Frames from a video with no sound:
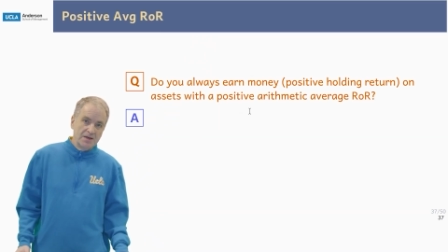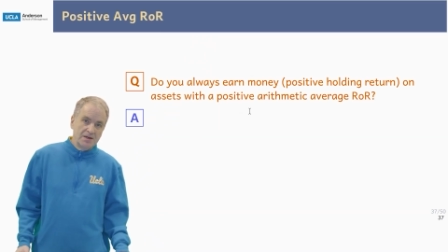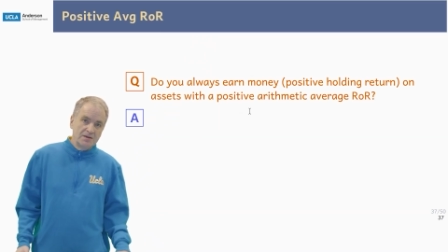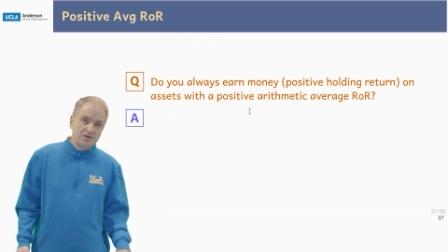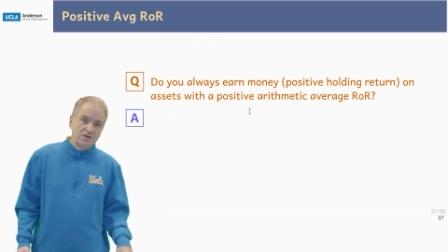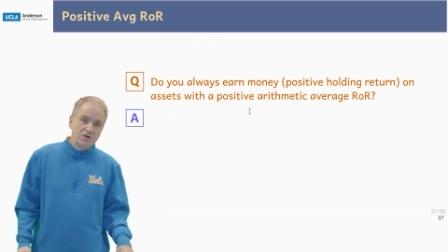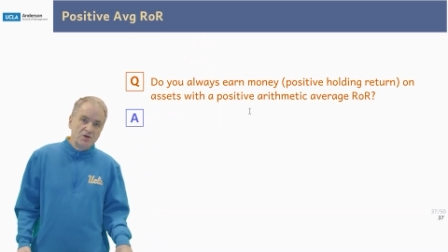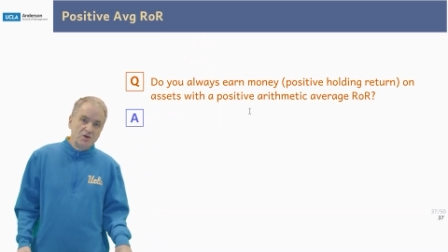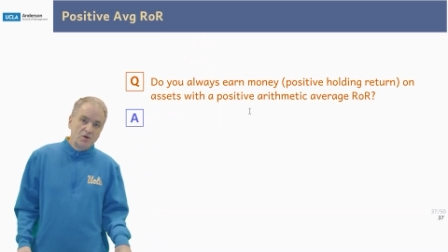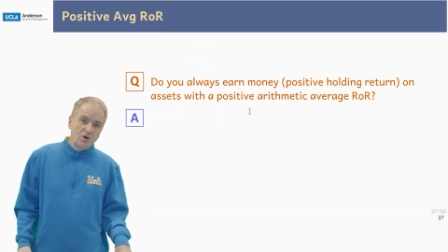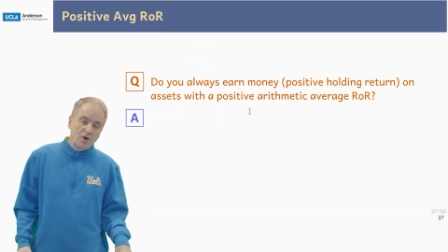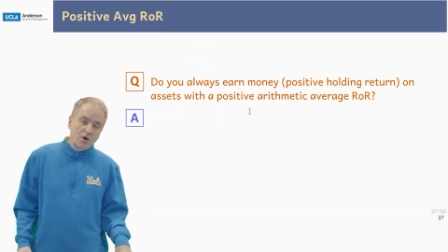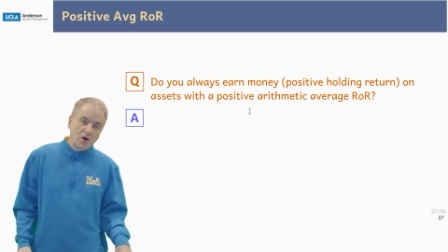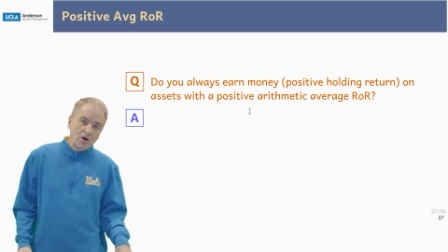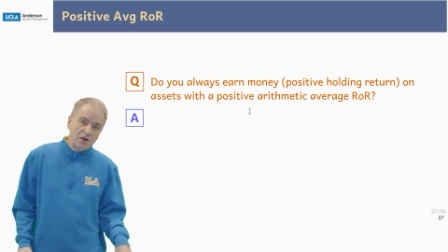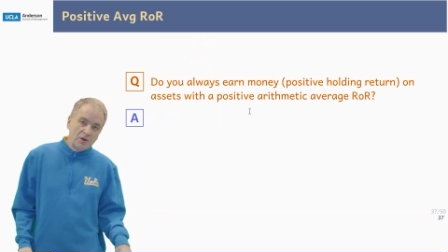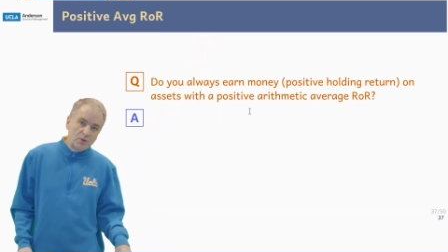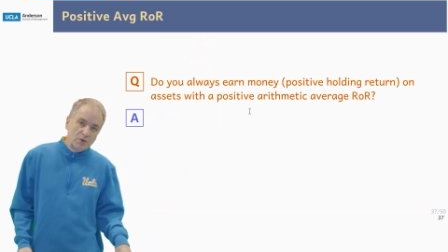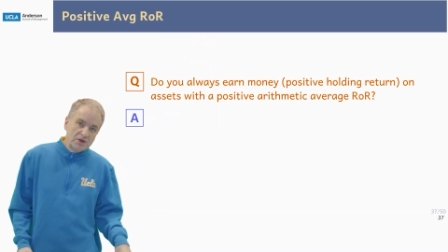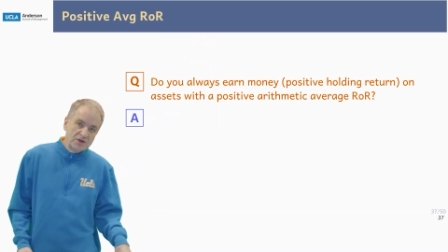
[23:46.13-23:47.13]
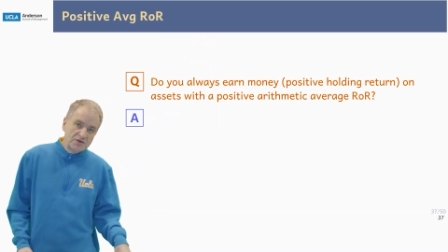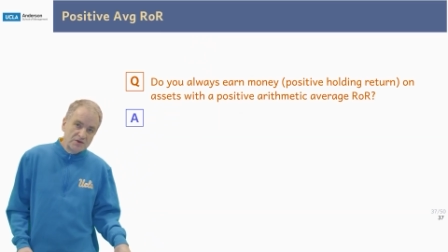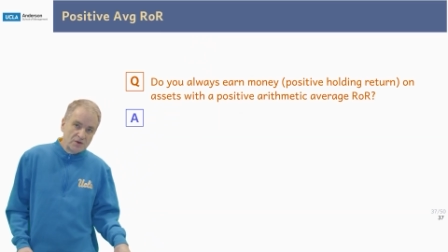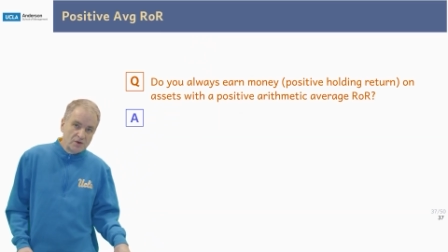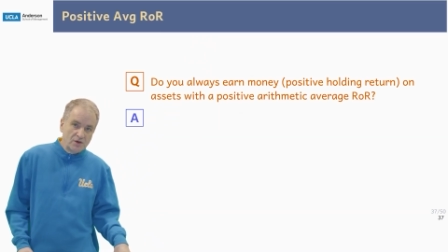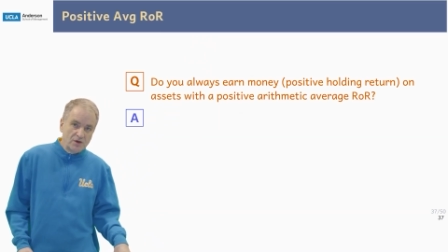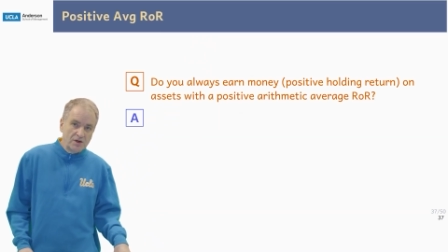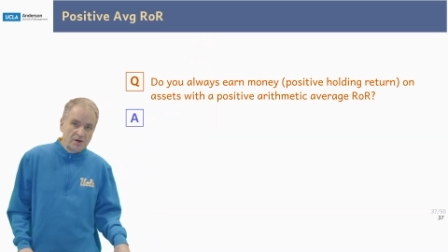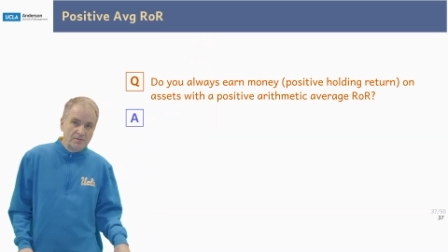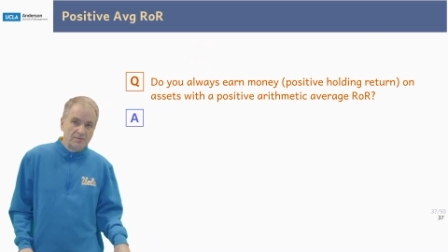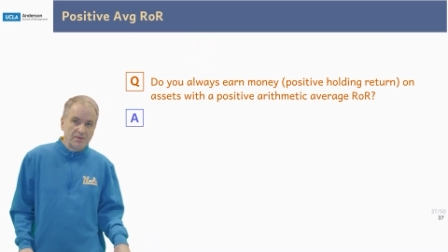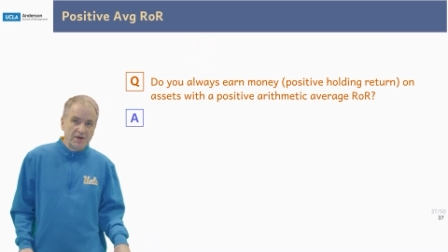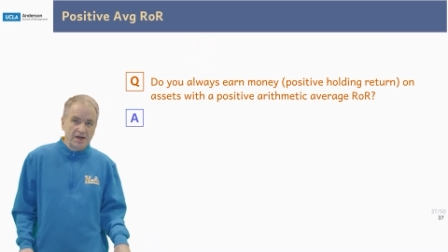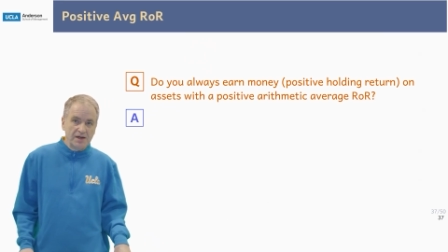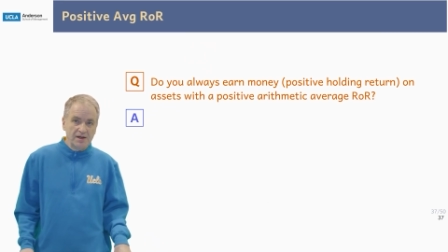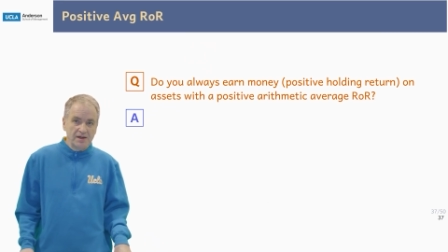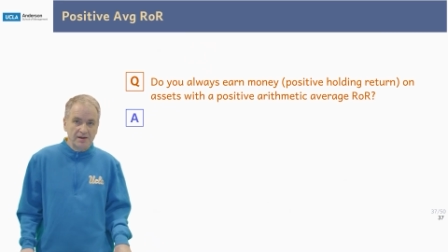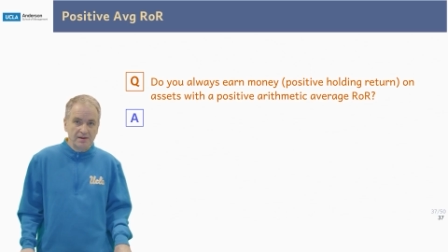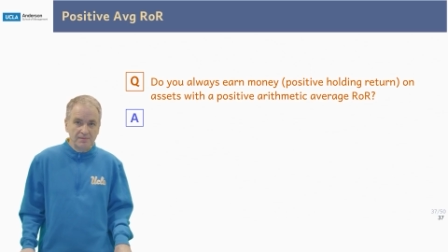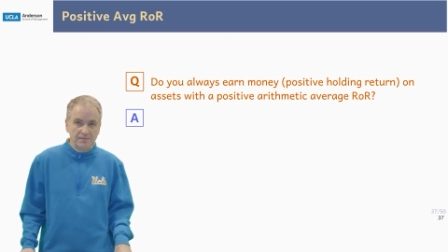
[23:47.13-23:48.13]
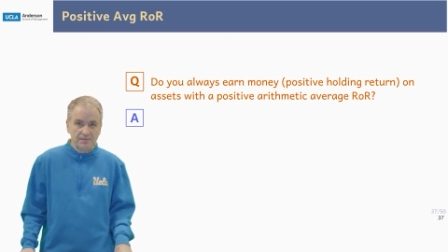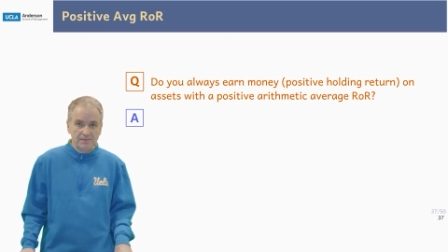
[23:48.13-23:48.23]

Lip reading: Do you always earn money,